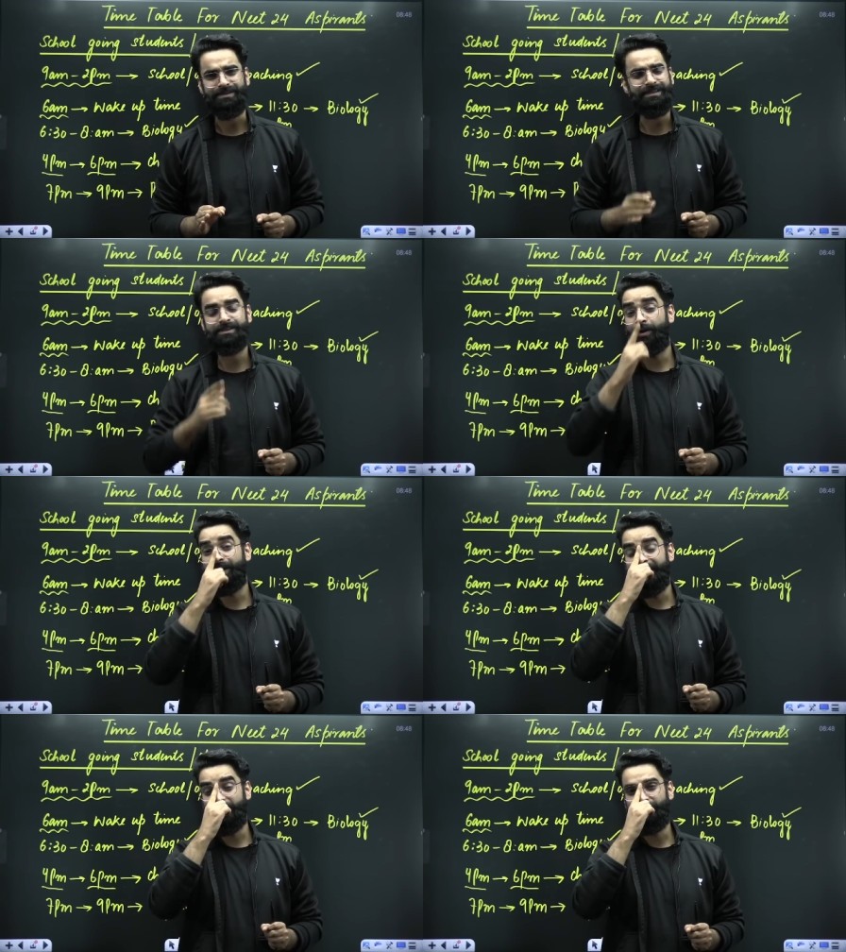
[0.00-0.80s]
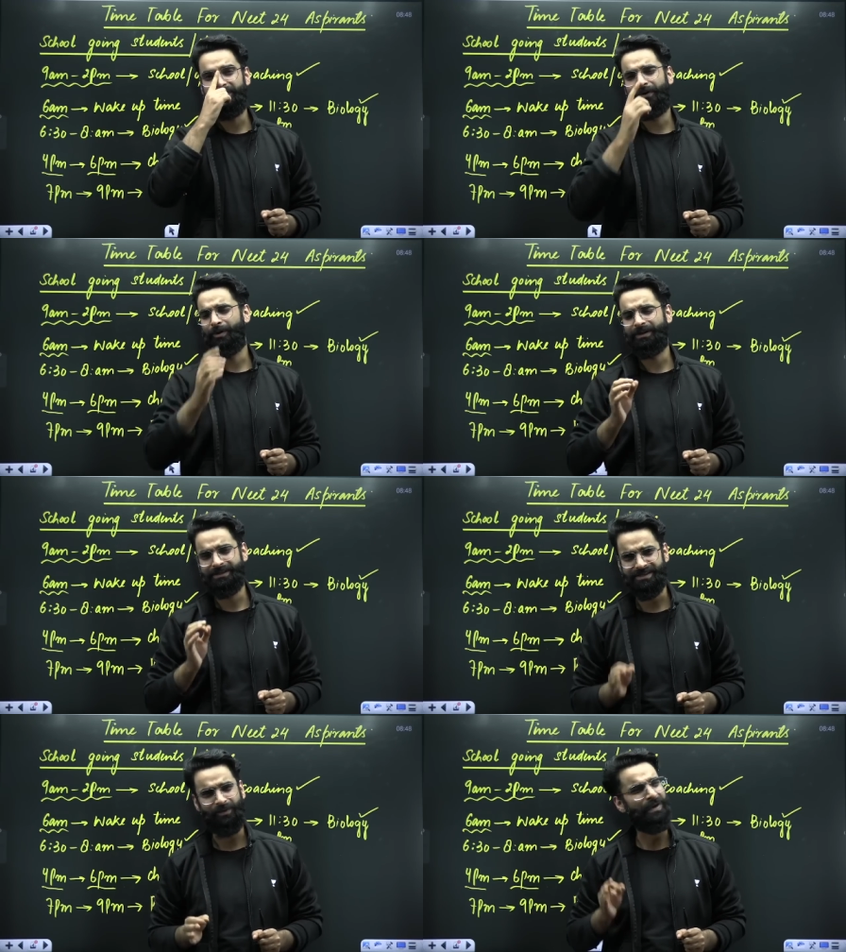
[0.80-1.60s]
It's not like you'll be following
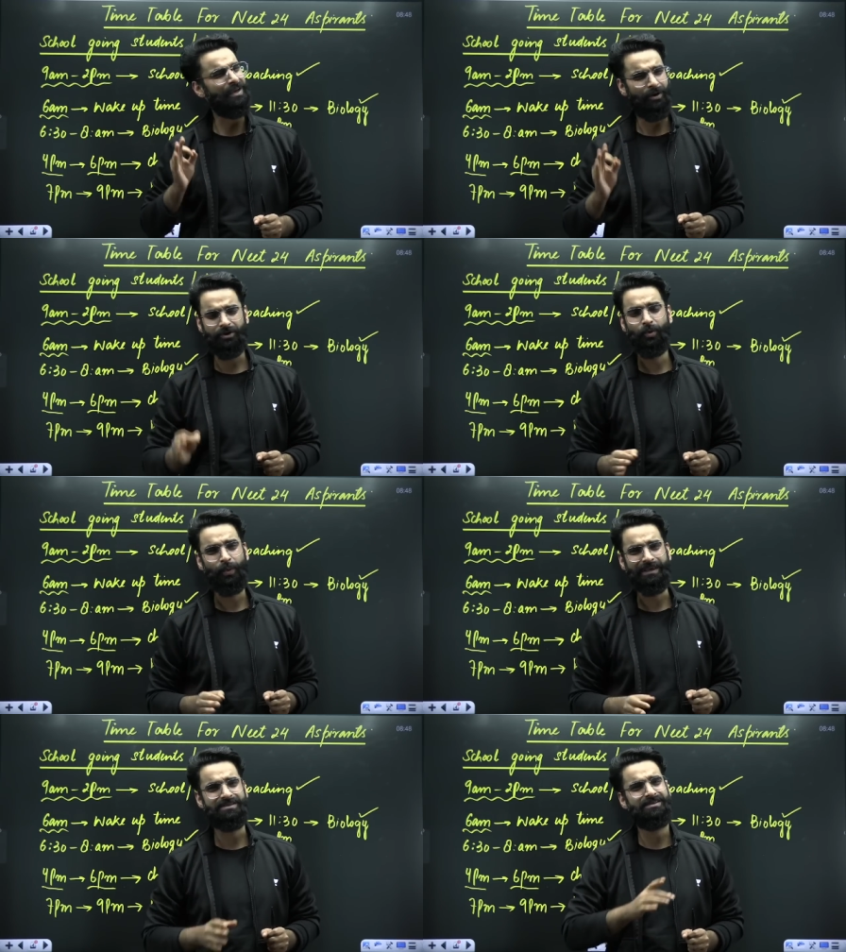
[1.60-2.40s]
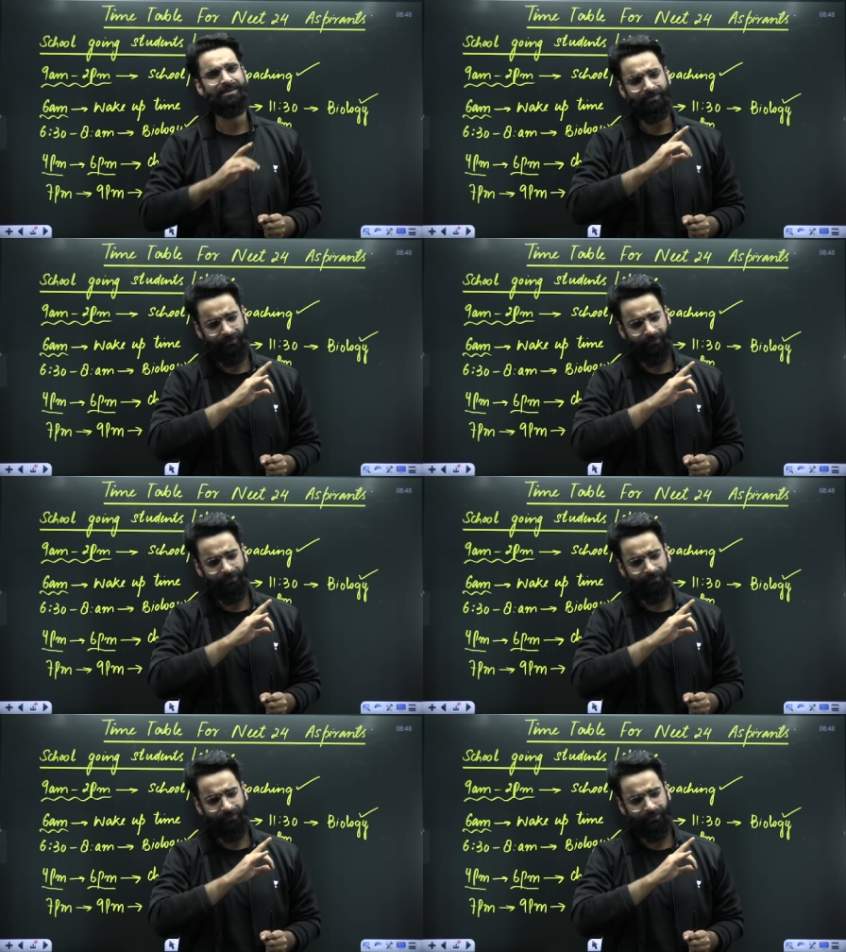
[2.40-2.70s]
this a week or two weeks.